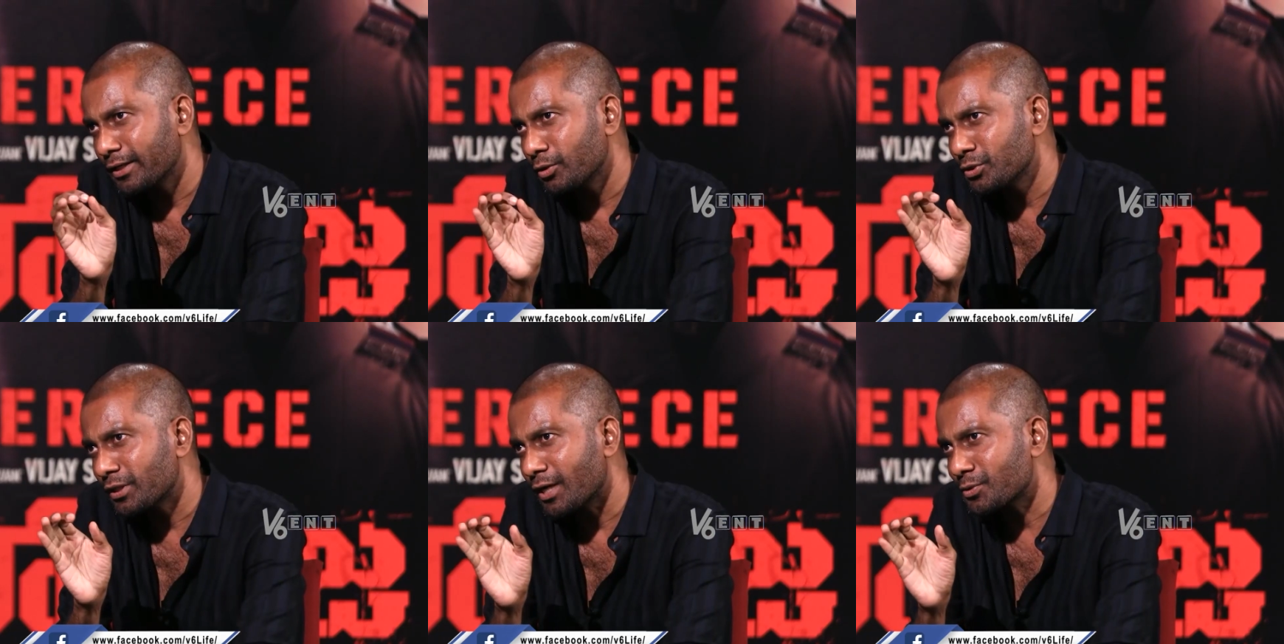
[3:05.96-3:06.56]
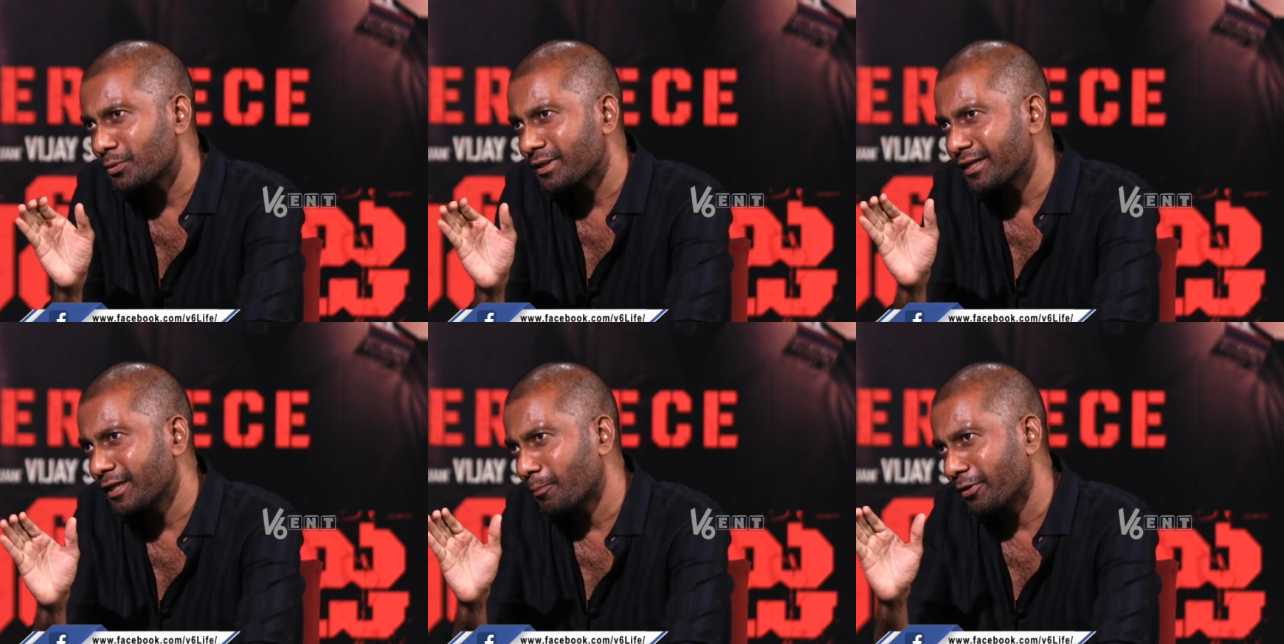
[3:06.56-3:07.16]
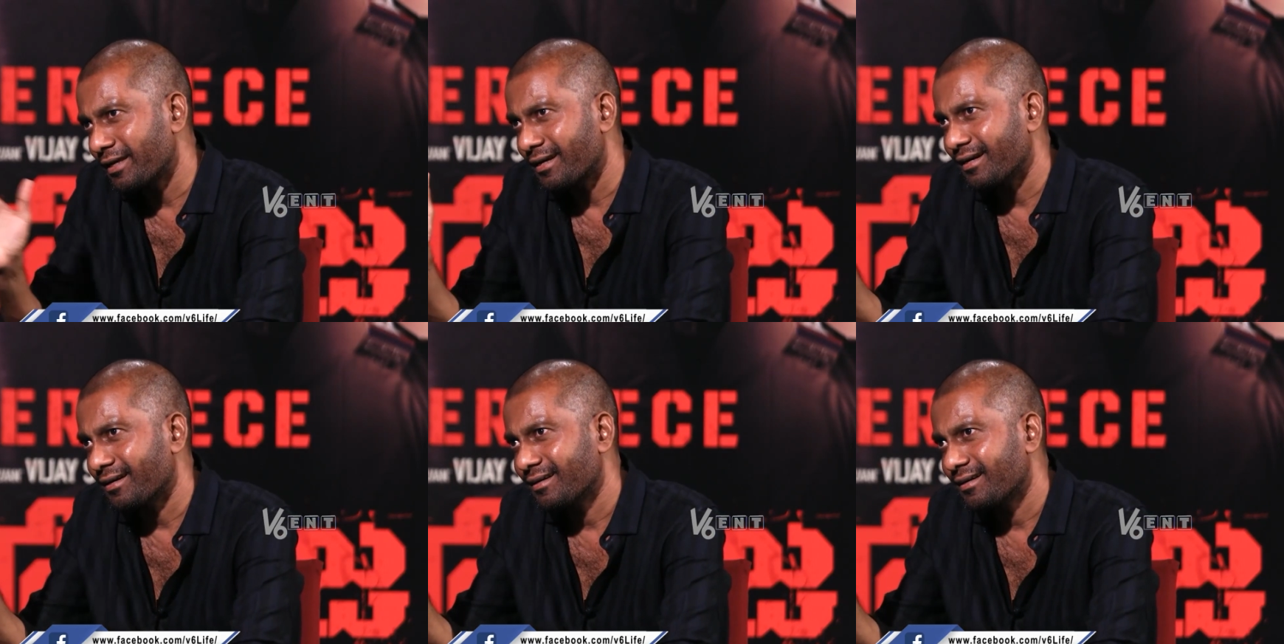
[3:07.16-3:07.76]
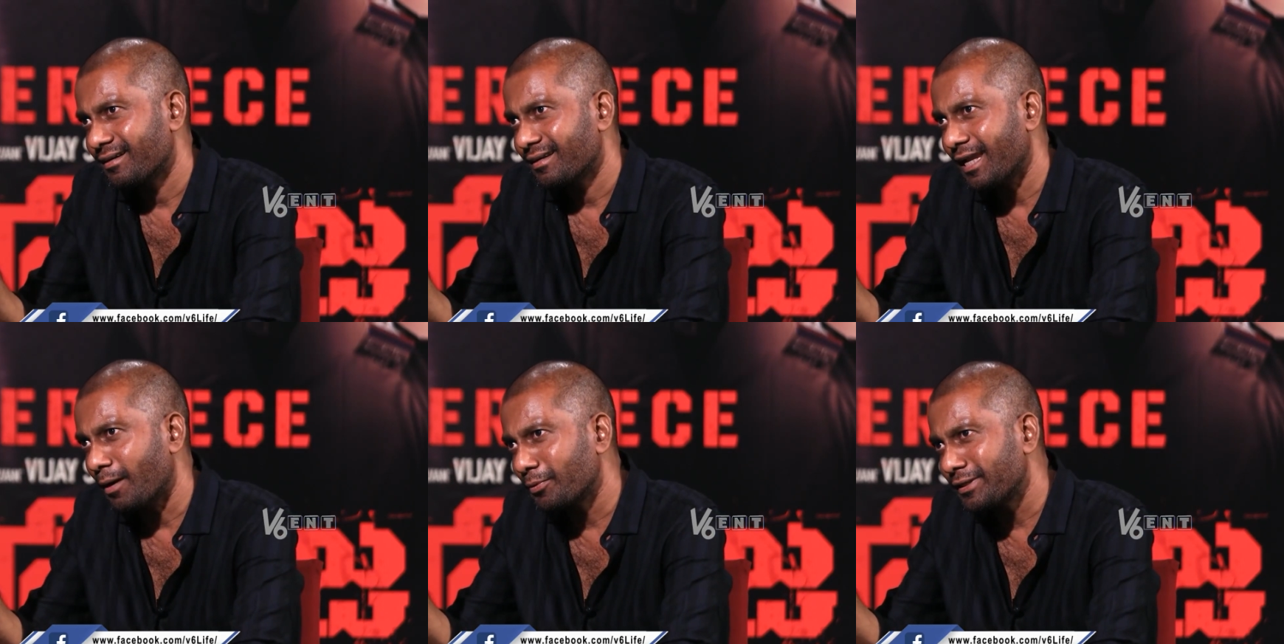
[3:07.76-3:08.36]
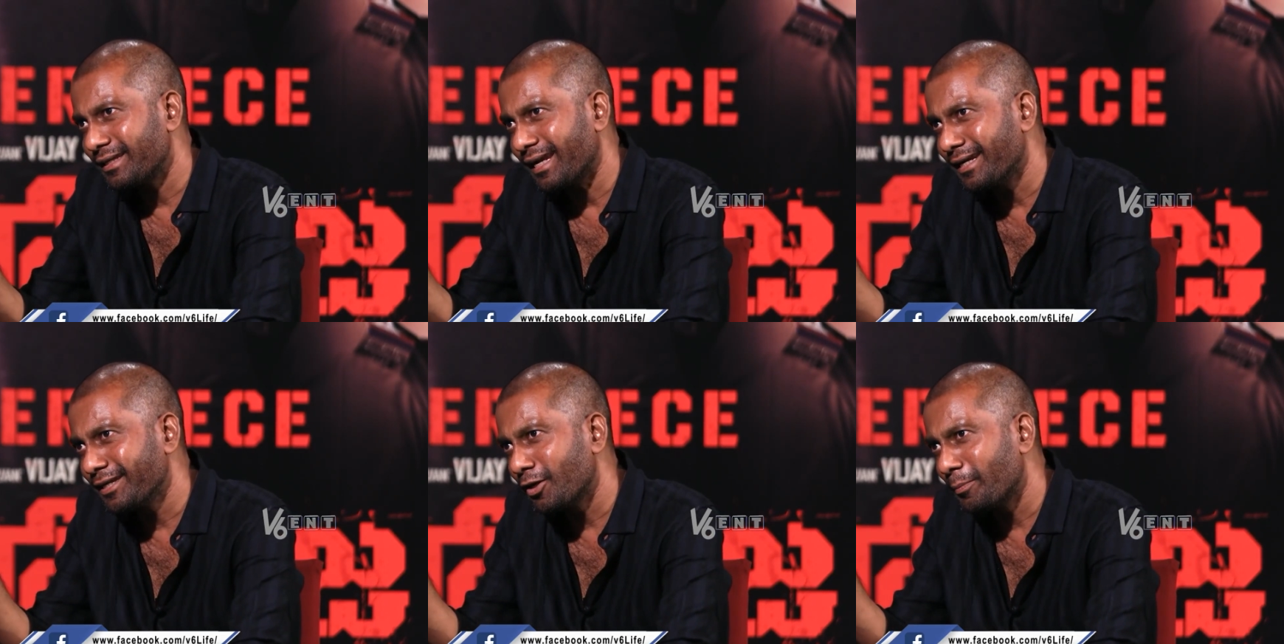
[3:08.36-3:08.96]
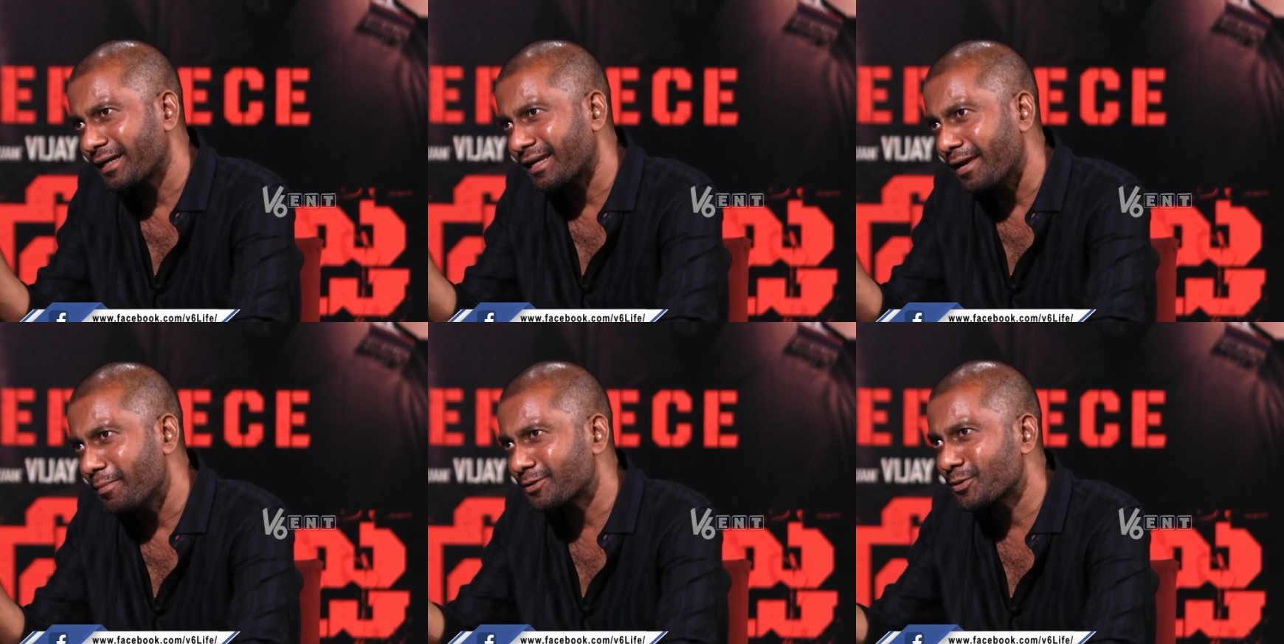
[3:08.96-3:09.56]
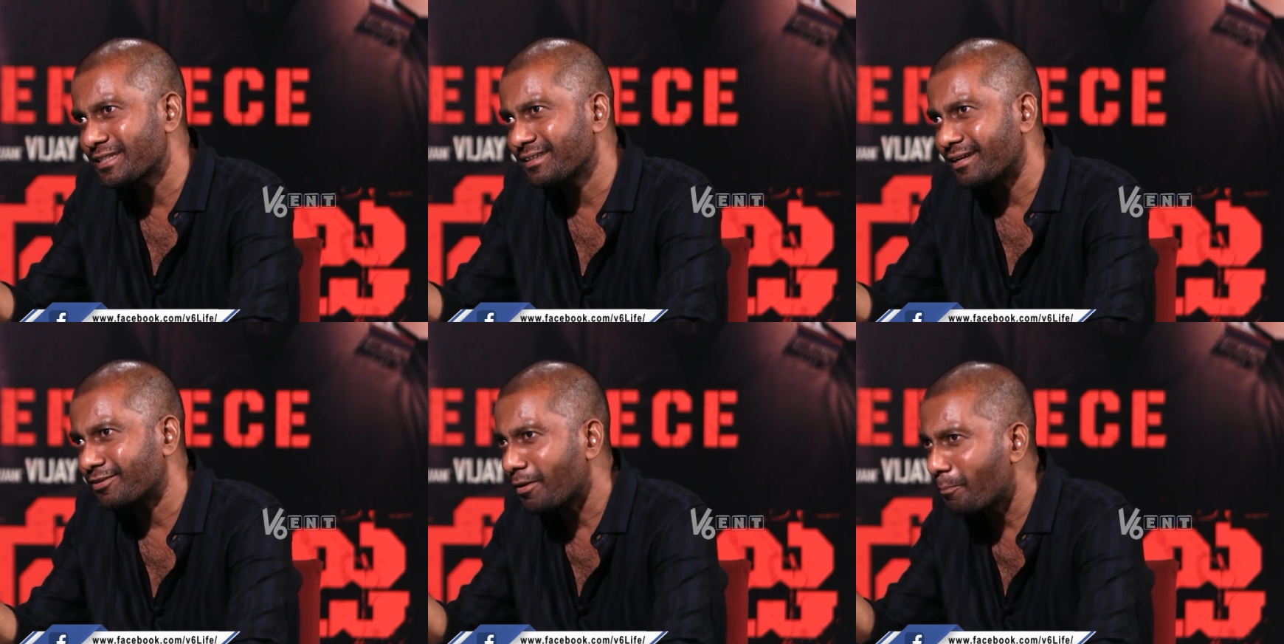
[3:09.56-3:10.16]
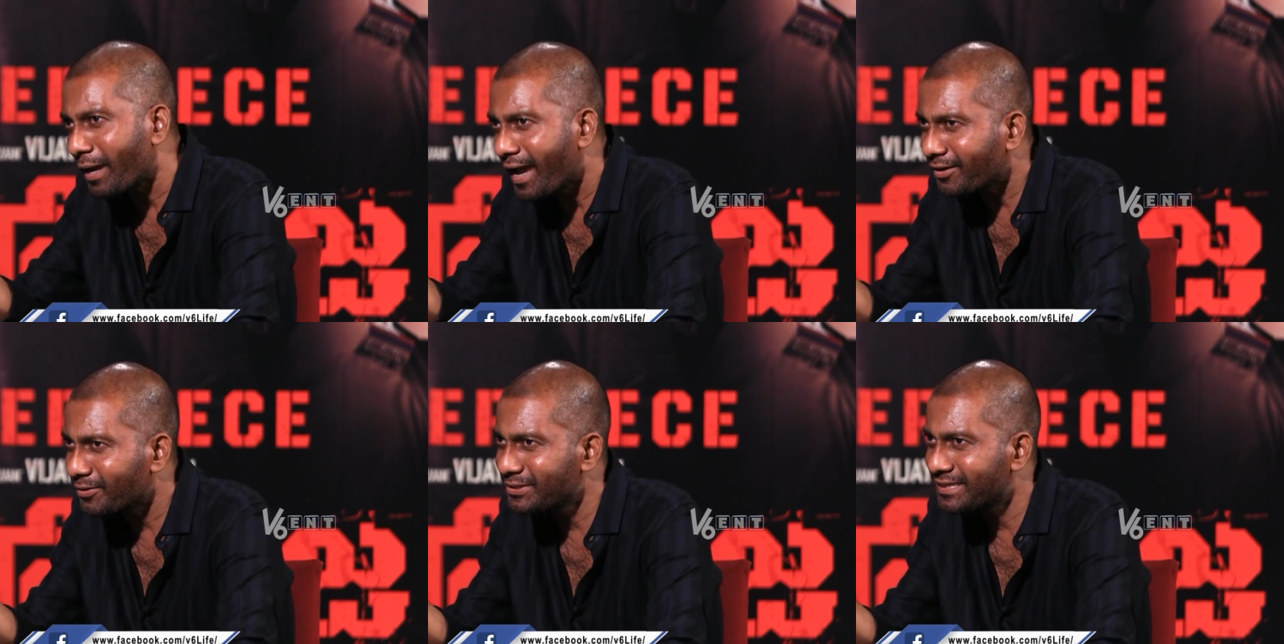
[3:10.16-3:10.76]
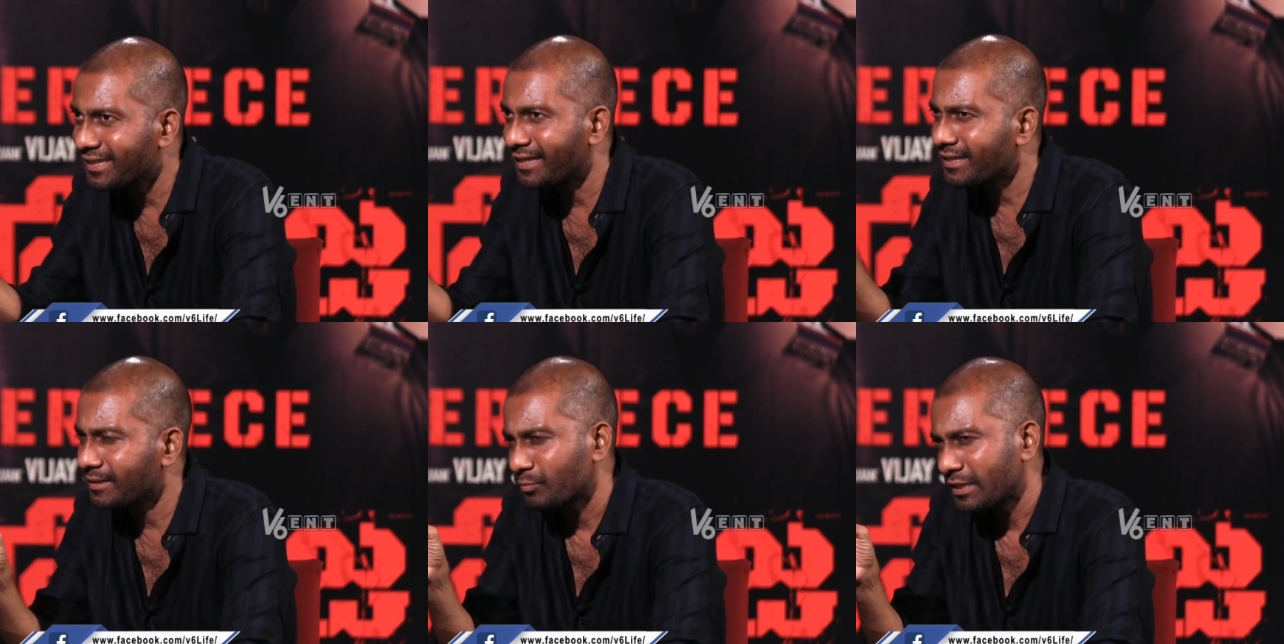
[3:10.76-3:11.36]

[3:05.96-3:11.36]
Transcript: Nunchi Rasconta Elipoera, Labu the ending climax which in the back Nunchi and a